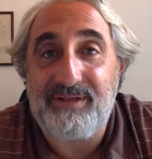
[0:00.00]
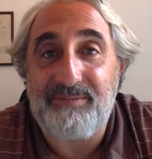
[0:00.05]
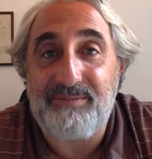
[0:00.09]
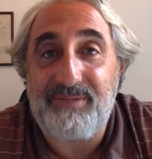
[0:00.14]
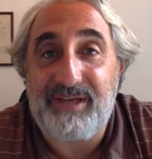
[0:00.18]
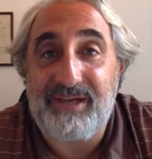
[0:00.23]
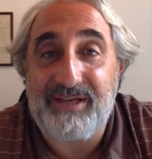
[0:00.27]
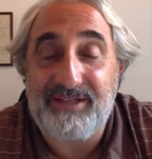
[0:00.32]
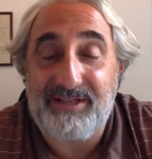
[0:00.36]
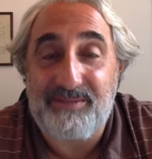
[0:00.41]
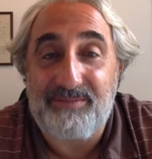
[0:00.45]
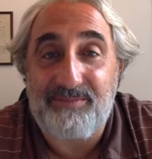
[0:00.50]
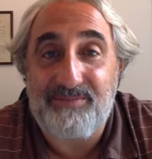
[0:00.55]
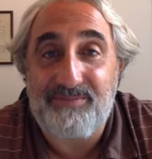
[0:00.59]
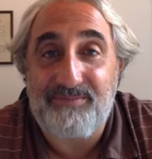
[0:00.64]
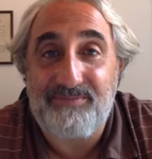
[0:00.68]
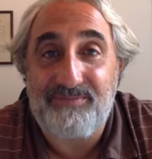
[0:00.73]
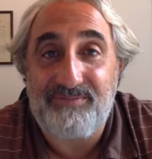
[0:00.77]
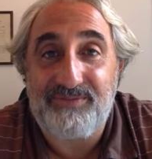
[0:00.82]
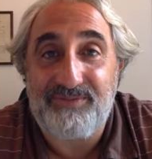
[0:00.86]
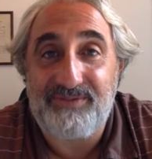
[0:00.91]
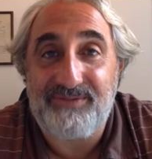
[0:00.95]
because it
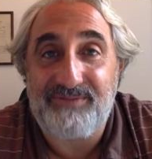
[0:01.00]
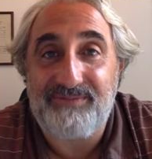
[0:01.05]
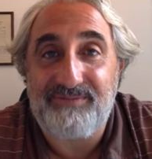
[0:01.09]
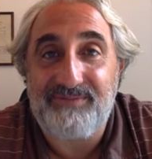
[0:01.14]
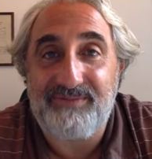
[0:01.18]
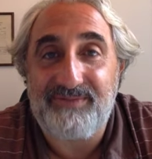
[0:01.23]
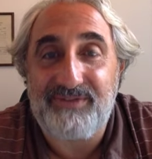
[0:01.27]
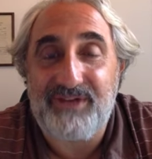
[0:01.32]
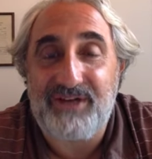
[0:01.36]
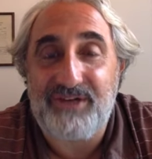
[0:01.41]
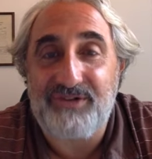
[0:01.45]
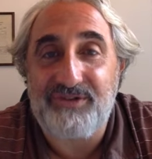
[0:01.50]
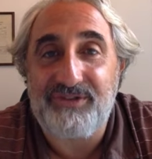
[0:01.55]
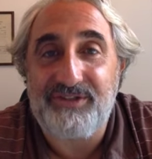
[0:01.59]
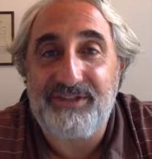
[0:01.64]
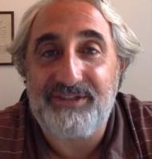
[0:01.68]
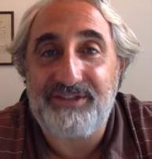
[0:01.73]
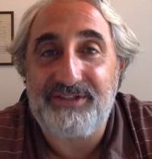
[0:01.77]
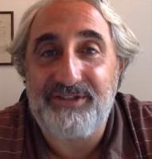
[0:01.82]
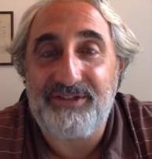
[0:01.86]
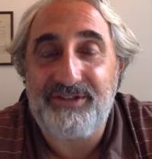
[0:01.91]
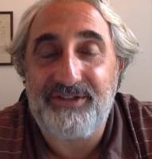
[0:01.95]

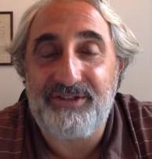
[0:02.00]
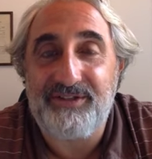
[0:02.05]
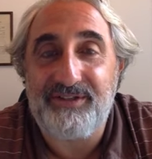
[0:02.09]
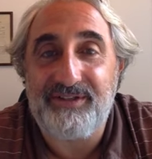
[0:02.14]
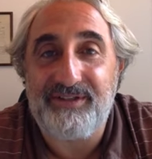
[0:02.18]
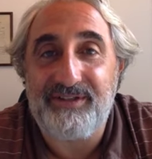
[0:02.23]
contradicted